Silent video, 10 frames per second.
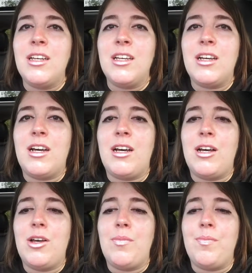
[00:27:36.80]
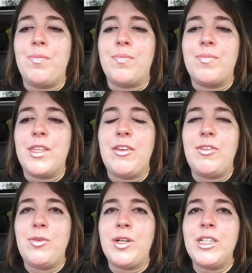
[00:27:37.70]
Um, if
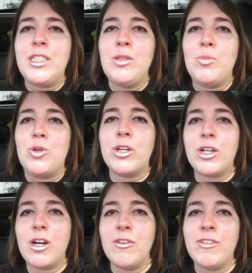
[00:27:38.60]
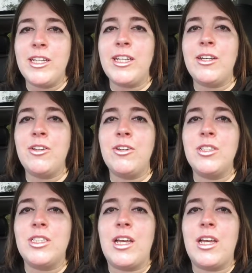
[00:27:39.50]
you want to see more car videos,